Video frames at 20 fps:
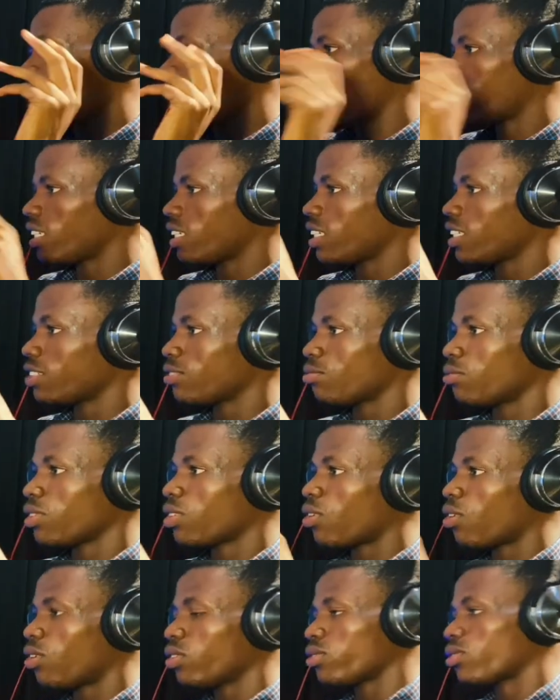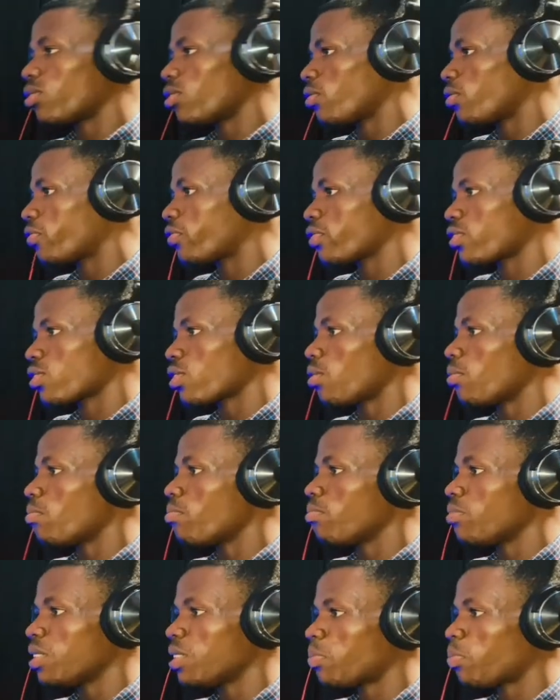And then we cut off
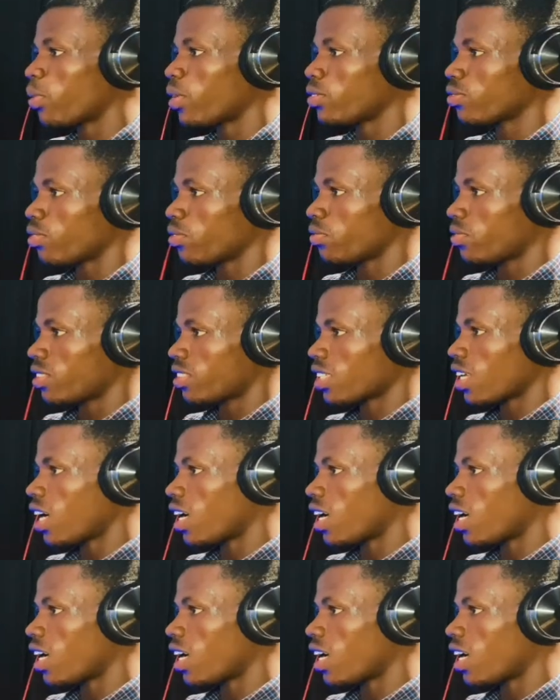some midpoint of it,